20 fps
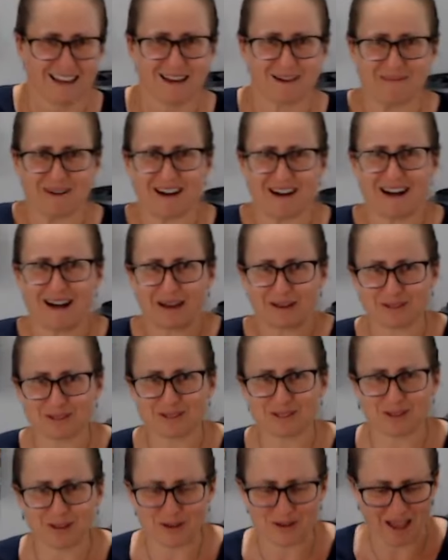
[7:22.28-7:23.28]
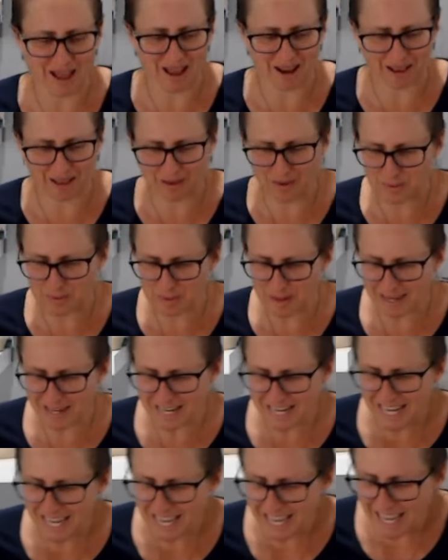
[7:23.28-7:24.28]
My heart will slow down a little
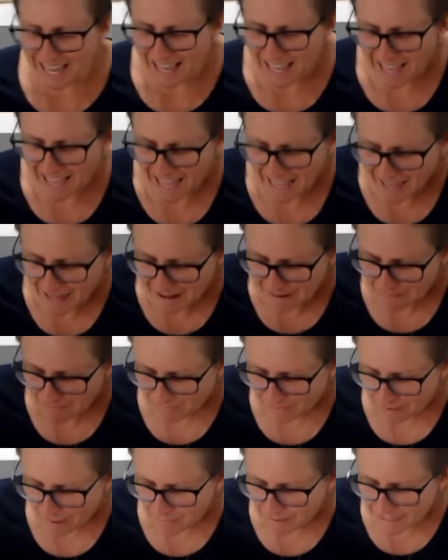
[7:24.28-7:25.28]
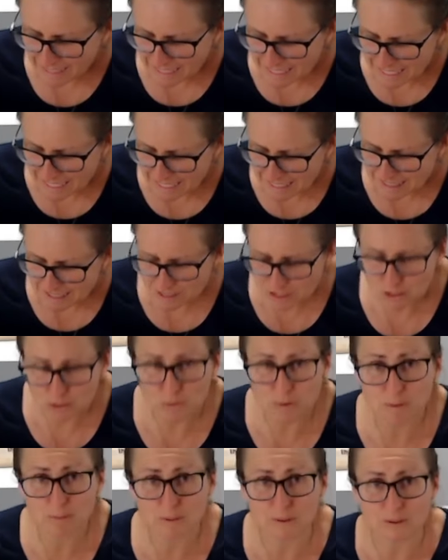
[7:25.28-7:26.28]
bit. I mean, it is
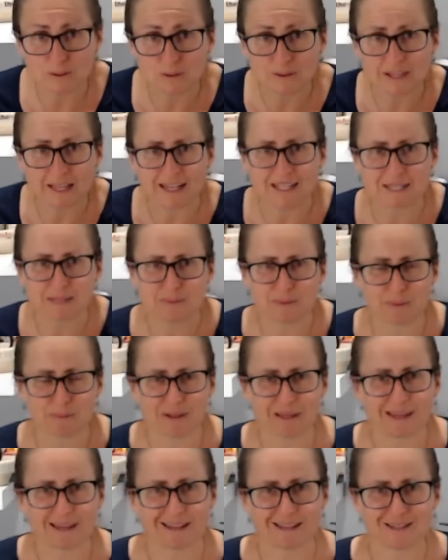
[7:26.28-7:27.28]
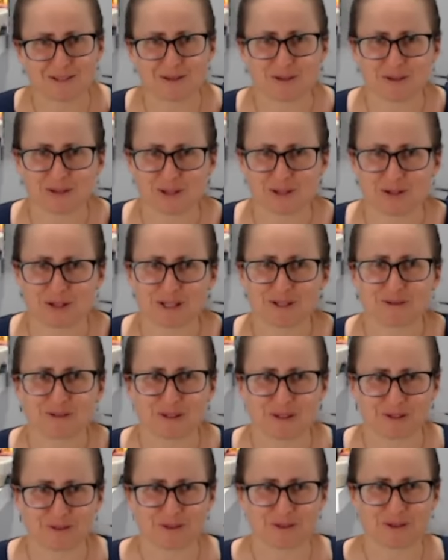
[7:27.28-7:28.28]
doable, and it's not as
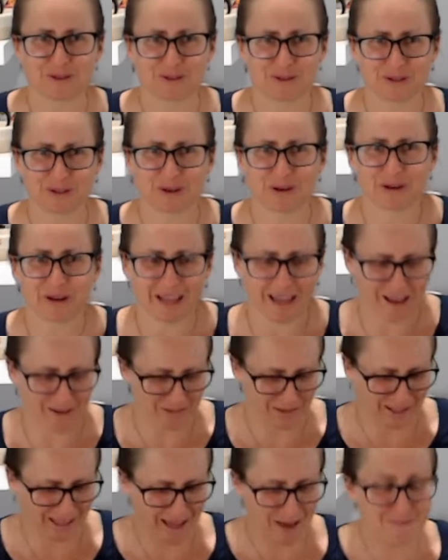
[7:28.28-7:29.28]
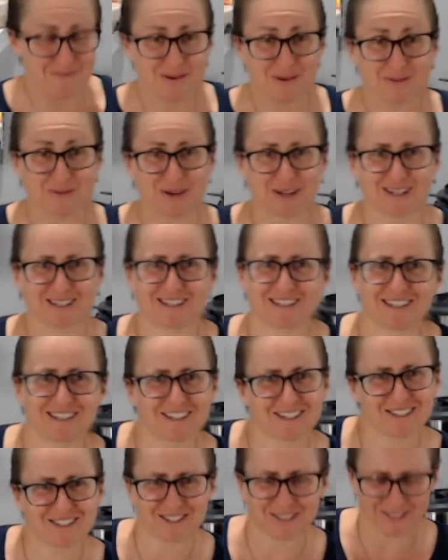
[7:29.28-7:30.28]
stressful if you don't have a camera watching
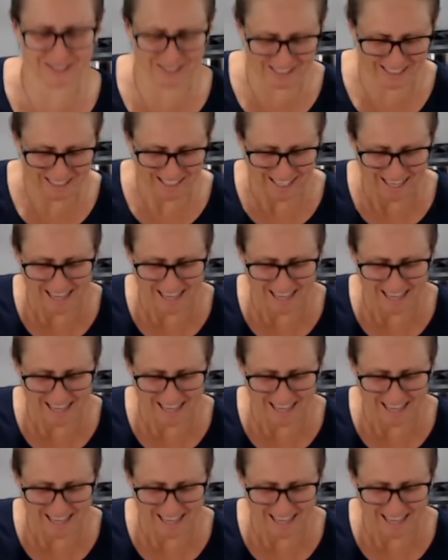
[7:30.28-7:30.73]
you do it,